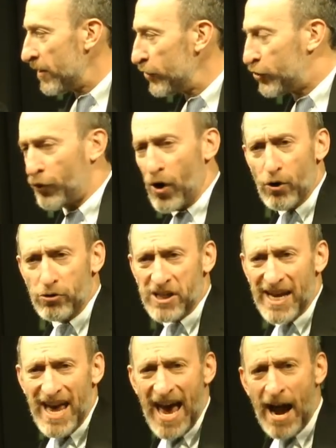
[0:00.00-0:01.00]
Druze
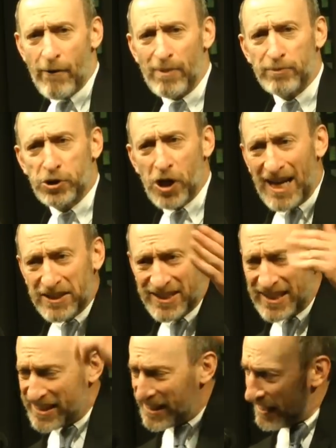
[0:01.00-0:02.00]
and Arab
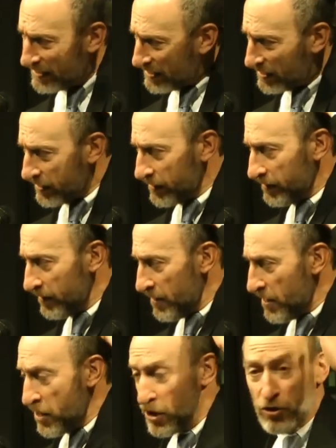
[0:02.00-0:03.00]
justices,
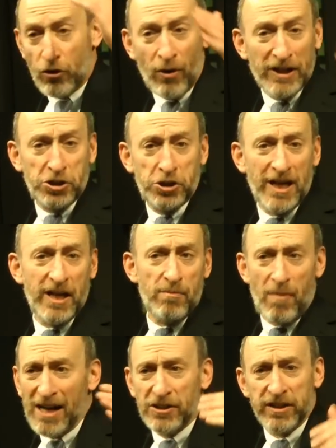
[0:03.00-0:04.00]
Christian
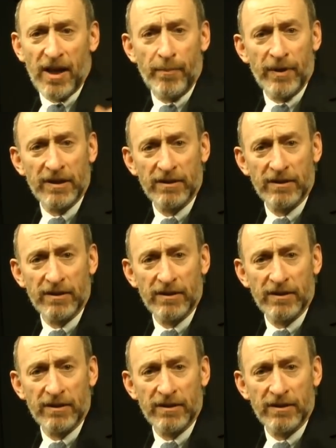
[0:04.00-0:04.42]
and Muslim.